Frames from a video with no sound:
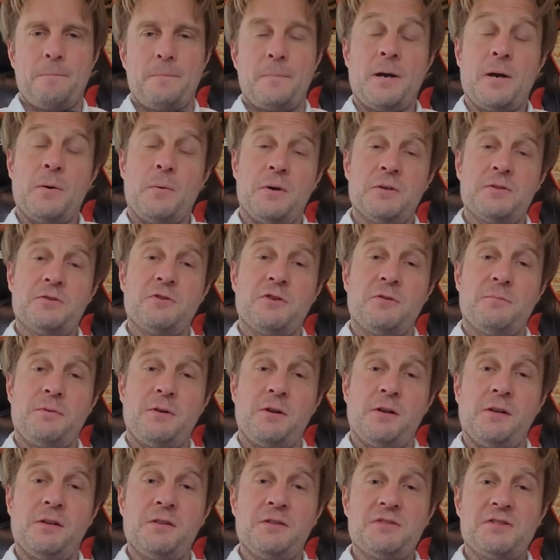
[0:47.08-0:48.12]
I want to
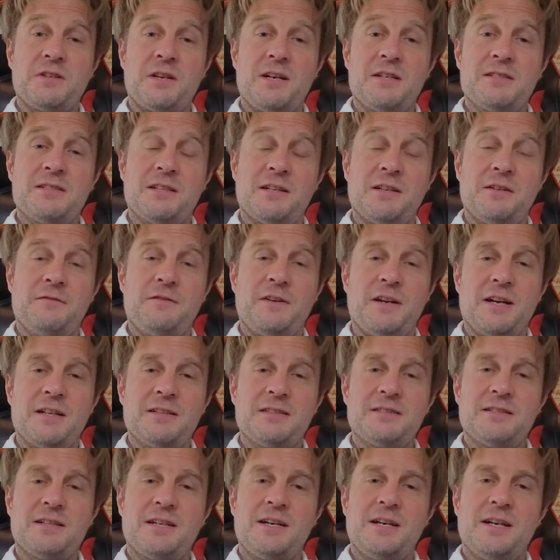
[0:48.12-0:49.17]
apologize in
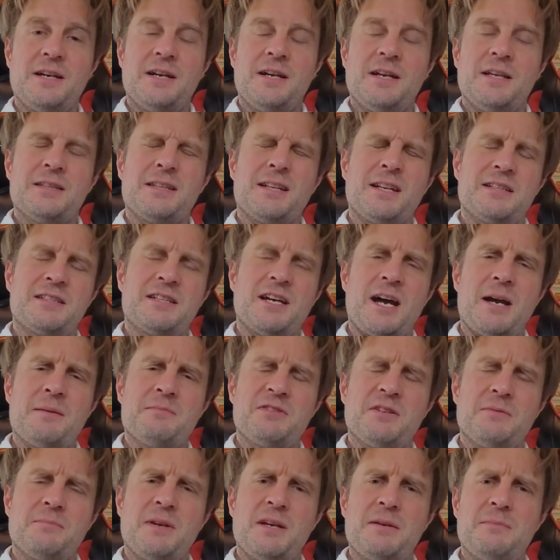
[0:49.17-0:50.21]
advance that at
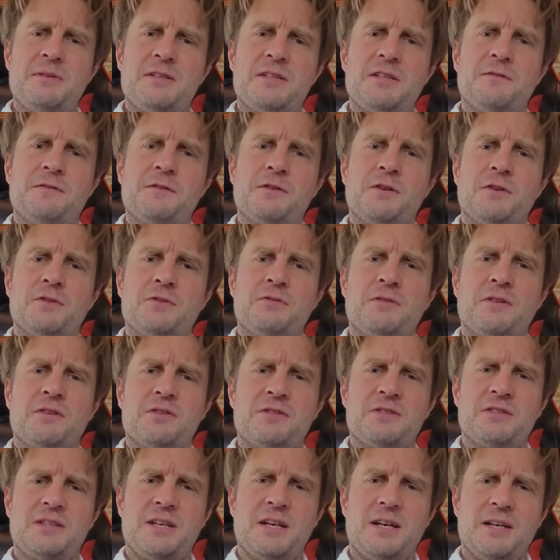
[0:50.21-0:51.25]
times it may be difficult to
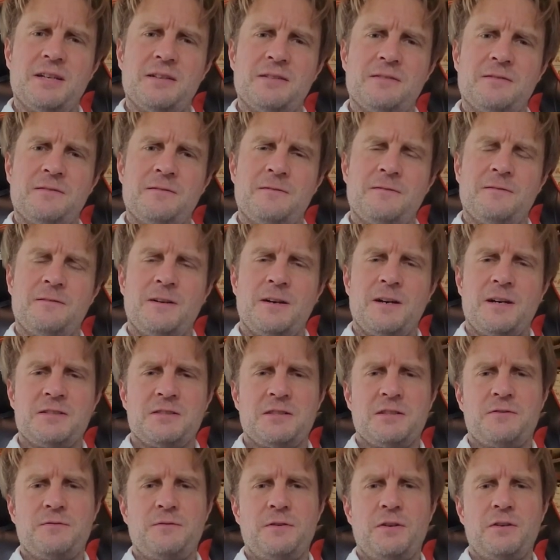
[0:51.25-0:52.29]
understand, as
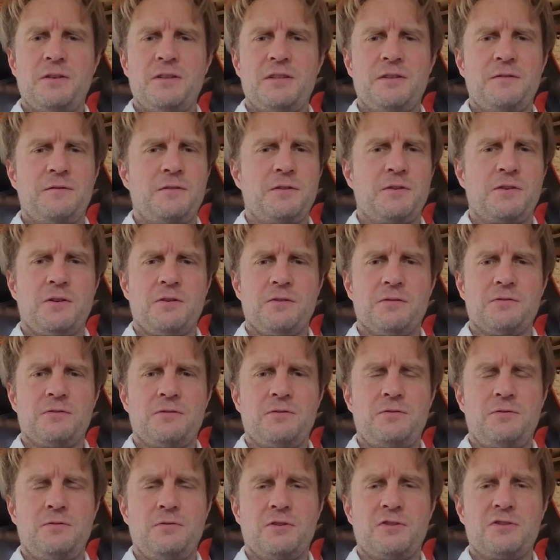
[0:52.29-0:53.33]
it's very difficult
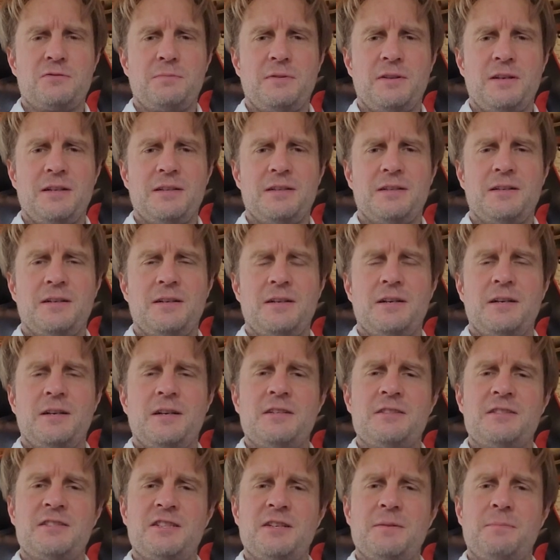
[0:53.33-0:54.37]
to explain
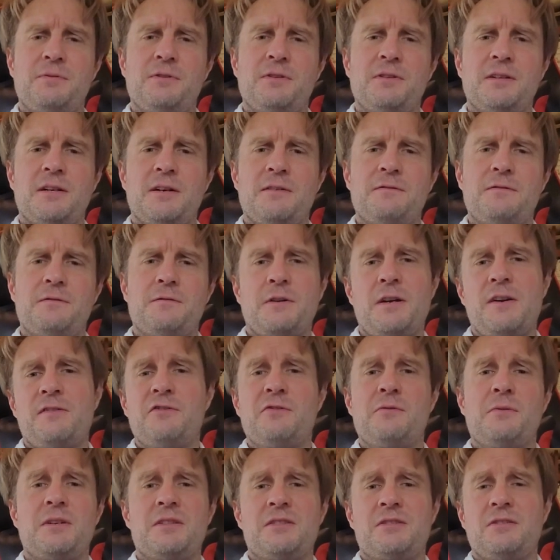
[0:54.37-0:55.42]
simple enough for
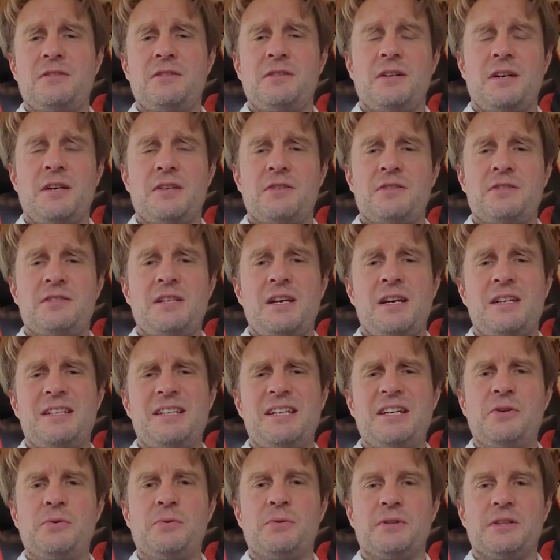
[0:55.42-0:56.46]
everyone to understand
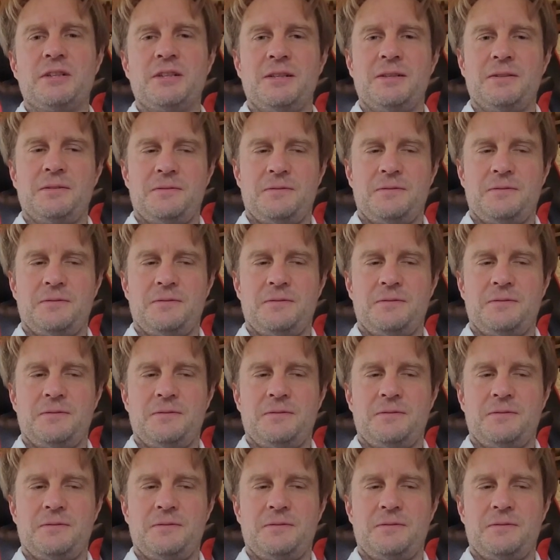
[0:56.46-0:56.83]
equally.